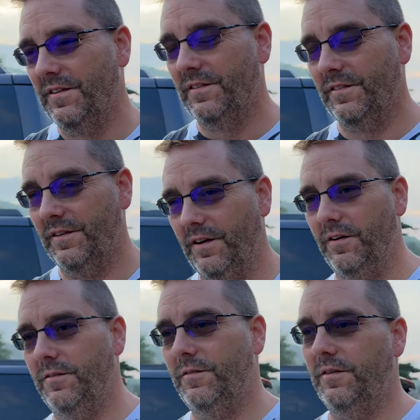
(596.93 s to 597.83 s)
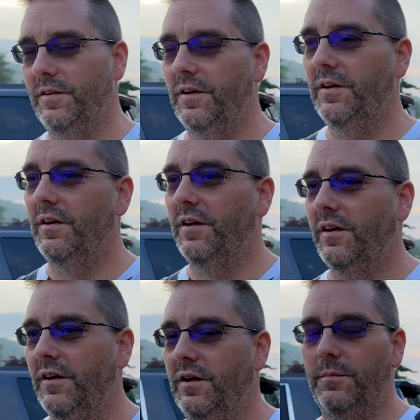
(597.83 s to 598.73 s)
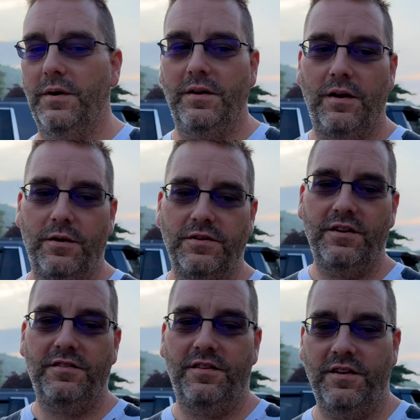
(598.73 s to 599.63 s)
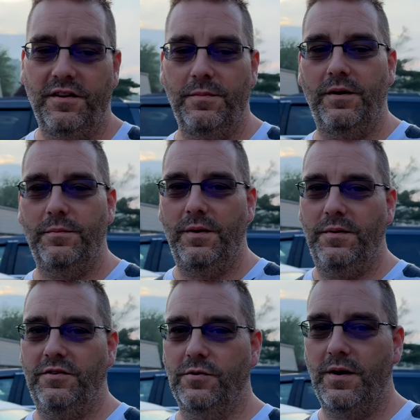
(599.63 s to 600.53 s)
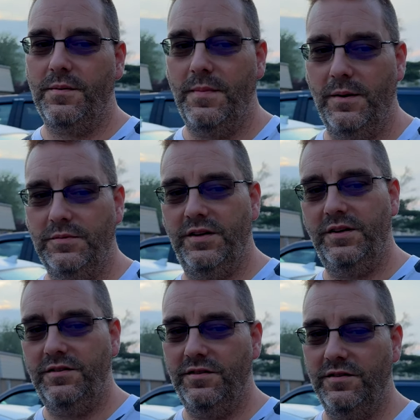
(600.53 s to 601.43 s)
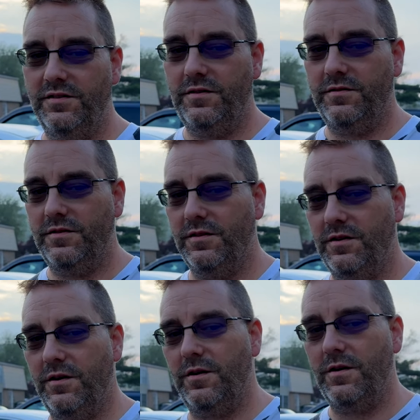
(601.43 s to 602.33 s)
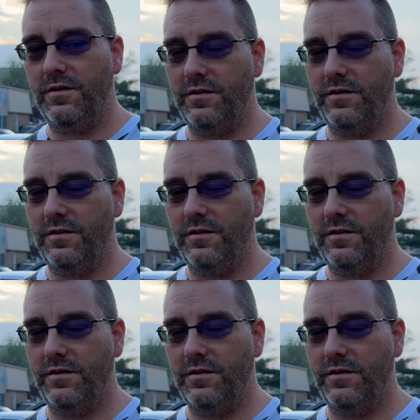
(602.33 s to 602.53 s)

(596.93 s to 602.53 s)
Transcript: so, but I was actually thinking about maybe direct mounting to the to the car